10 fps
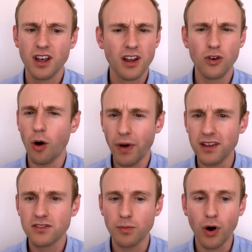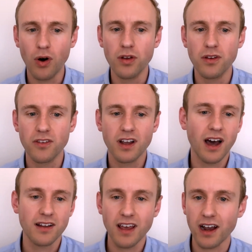not based upon the
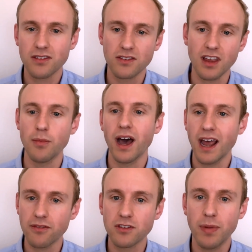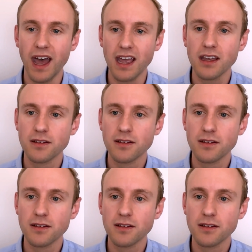kind of taxes they might have to pay.